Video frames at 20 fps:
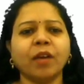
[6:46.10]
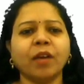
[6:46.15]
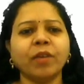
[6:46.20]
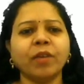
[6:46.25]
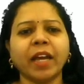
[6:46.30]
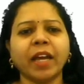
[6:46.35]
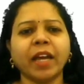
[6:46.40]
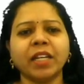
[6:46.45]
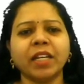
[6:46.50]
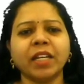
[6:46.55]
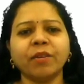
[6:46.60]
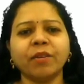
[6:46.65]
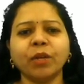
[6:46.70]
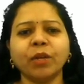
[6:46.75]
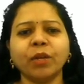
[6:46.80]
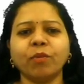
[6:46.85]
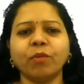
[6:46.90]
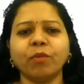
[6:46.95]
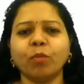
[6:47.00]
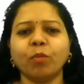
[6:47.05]
Now in
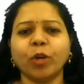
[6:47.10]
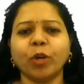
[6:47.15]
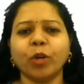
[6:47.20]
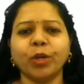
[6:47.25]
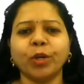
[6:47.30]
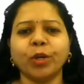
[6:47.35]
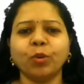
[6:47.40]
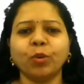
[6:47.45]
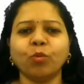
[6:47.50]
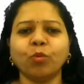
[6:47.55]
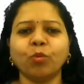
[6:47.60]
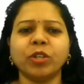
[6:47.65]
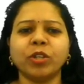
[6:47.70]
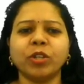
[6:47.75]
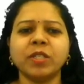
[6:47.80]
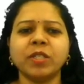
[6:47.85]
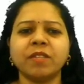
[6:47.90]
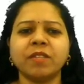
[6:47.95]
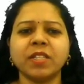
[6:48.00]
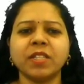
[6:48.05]
activity 1.2,
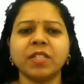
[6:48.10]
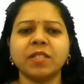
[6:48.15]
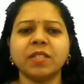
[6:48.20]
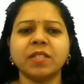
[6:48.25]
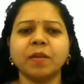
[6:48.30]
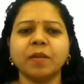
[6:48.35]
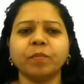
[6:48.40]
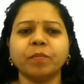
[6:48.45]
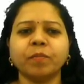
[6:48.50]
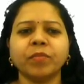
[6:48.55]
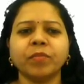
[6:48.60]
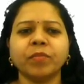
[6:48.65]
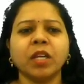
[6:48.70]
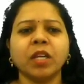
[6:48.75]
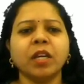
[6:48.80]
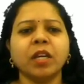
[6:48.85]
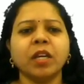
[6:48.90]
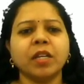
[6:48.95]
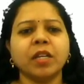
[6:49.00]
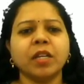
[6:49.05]
what is given? See,
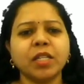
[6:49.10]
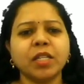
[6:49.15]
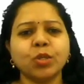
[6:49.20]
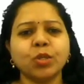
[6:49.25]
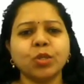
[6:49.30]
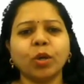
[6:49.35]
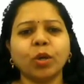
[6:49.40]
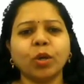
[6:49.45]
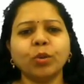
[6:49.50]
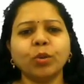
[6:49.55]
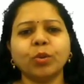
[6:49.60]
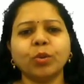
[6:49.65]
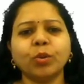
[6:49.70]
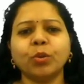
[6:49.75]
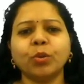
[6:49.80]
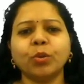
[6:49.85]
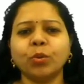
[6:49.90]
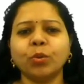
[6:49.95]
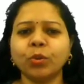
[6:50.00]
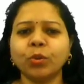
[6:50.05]
dissolve
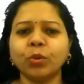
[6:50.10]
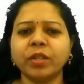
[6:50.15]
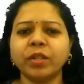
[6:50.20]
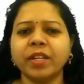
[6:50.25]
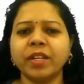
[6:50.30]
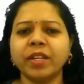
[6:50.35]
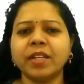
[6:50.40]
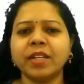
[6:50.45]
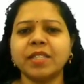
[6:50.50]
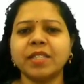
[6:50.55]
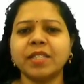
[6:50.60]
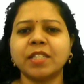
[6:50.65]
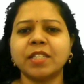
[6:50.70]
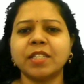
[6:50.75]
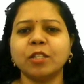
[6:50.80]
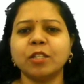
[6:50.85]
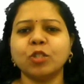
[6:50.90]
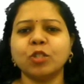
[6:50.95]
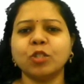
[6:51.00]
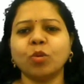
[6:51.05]
2 to 3
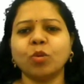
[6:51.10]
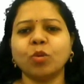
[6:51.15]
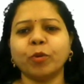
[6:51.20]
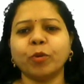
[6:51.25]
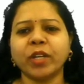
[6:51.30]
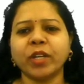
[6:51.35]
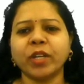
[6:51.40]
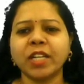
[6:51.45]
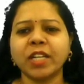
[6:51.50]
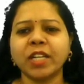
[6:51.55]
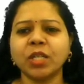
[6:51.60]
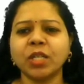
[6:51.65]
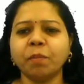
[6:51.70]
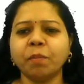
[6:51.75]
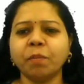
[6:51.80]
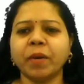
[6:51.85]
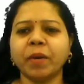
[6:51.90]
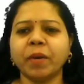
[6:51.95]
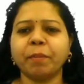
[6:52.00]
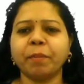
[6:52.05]
crystals of
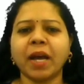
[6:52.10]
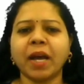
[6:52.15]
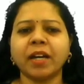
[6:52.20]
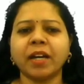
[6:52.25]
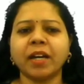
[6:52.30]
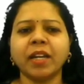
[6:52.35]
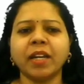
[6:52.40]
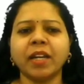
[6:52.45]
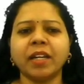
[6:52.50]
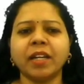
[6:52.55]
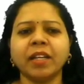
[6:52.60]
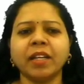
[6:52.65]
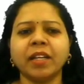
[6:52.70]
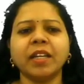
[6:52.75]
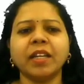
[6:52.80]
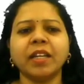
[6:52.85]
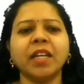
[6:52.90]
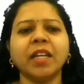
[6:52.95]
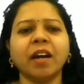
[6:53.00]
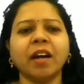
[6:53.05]
potassium permanganate
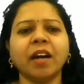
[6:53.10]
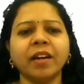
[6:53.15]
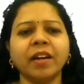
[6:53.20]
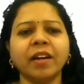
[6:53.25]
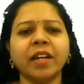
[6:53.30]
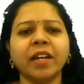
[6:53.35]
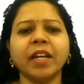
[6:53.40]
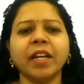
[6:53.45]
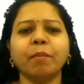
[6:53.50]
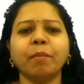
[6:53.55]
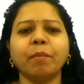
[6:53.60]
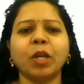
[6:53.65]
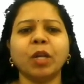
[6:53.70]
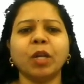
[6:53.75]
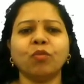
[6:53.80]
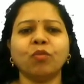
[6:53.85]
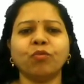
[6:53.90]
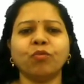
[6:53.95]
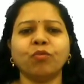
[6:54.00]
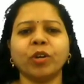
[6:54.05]
in 100
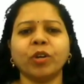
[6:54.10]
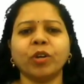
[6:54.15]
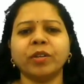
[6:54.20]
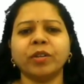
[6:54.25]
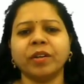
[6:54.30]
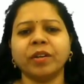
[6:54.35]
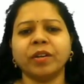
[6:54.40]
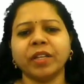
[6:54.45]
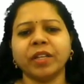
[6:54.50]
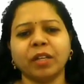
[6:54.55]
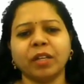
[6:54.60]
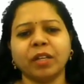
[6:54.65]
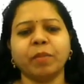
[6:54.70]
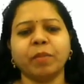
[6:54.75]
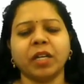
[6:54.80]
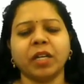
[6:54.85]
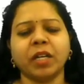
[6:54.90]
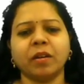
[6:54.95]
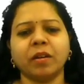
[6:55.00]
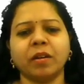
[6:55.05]
ml of water in
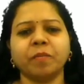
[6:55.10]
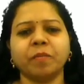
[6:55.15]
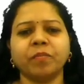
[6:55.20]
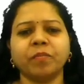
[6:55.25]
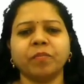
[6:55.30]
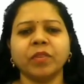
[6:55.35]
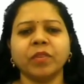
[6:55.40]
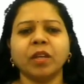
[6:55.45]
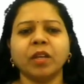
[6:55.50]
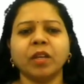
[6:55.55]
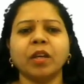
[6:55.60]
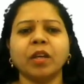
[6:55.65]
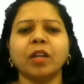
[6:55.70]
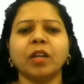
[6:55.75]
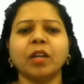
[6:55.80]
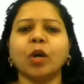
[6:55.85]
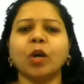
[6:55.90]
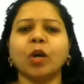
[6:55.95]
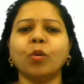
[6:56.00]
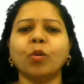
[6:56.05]
a beaker.
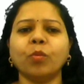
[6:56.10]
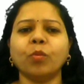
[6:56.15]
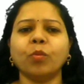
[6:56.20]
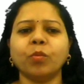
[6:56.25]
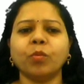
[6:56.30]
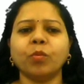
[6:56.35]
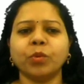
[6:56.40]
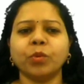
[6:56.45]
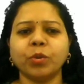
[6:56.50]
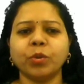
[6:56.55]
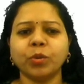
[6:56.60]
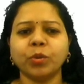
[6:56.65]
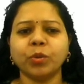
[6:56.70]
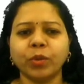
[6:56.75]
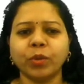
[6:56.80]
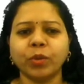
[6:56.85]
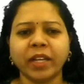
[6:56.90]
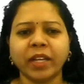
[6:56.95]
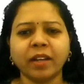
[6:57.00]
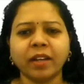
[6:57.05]
Now
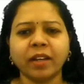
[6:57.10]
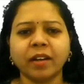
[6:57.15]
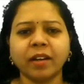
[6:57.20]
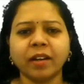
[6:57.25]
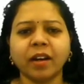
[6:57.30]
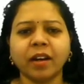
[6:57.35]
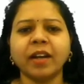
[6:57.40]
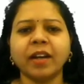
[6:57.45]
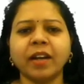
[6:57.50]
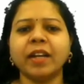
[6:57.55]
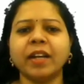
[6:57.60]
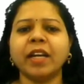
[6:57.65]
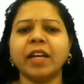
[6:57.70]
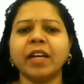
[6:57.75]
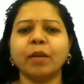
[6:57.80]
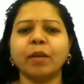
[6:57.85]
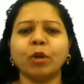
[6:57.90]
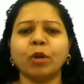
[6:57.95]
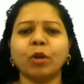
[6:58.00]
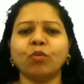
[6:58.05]
you take
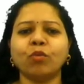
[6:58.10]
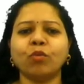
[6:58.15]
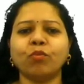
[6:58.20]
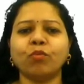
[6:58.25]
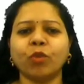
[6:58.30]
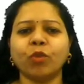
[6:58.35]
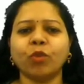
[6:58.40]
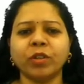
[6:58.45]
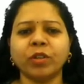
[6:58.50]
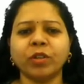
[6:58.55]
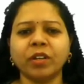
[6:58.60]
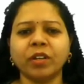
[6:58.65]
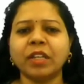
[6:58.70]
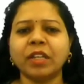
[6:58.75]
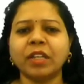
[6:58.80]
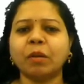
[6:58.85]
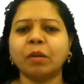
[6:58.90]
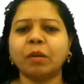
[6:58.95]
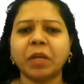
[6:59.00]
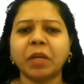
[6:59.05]
100 ml of water
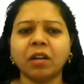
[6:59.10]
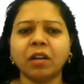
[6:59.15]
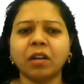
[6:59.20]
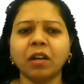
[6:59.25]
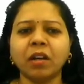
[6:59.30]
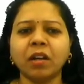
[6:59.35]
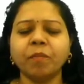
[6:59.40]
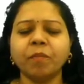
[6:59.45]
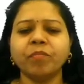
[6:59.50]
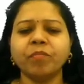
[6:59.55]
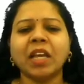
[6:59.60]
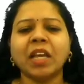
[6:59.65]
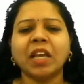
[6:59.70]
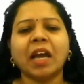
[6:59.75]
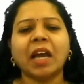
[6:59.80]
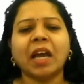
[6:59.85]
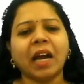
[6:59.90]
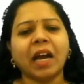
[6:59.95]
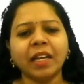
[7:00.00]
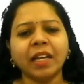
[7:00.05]
in a beaker,
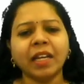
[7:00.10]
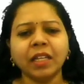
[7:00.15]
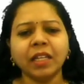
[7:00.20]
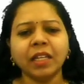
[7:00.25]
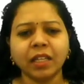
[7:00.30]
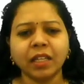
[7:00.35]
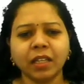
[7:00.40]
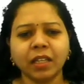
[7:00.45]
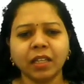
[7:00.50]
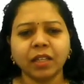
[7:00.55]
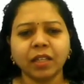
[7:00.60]
and